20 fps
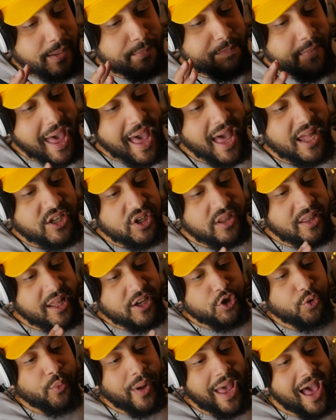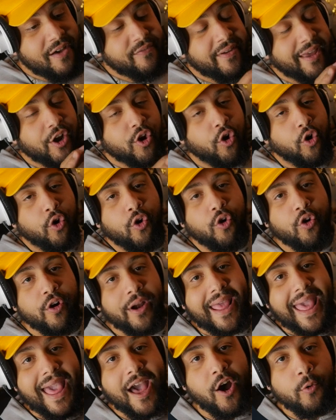imagine that you have a
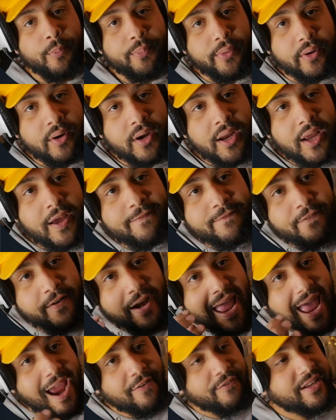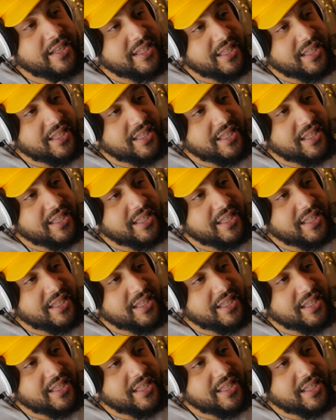chord helper for every